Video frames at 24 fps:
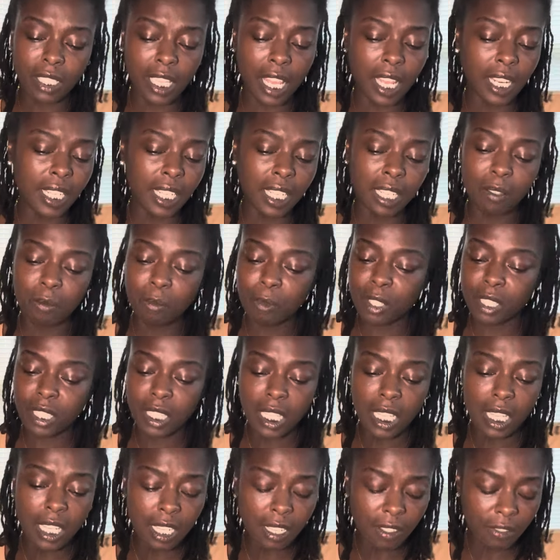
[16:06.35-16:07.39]
they didn't
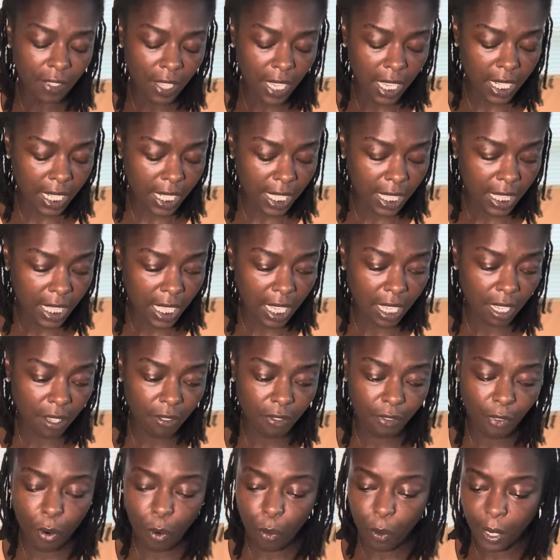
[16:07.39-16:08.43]
receive anything
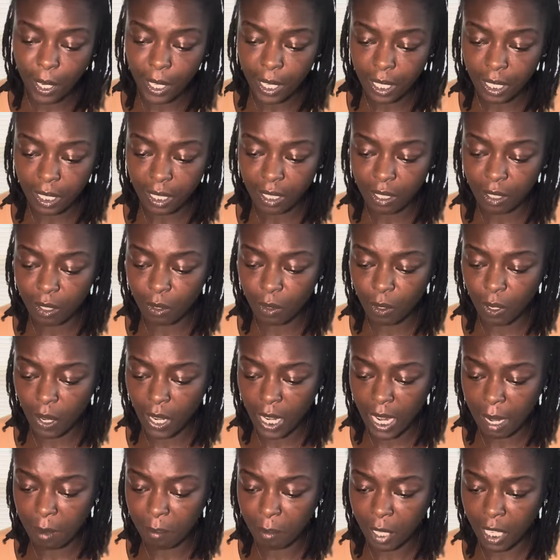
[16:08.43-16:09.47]
for it. You know what
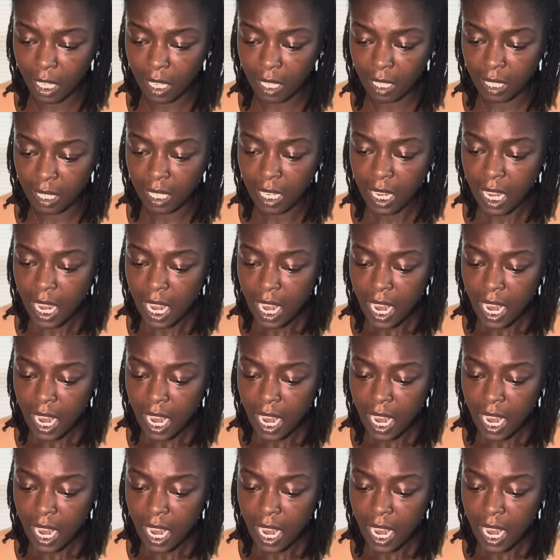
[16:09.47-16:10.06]
I mean?